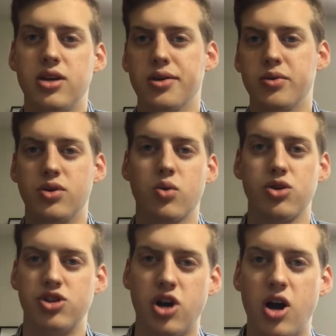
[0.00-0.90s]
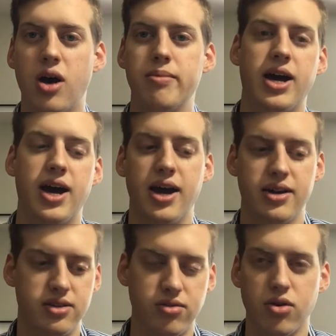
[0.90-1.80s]
your job
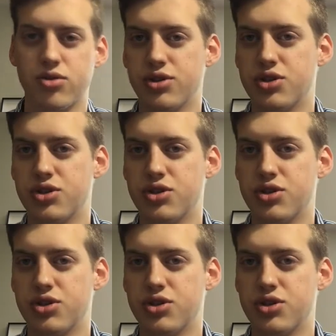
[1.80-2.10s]
at the grocery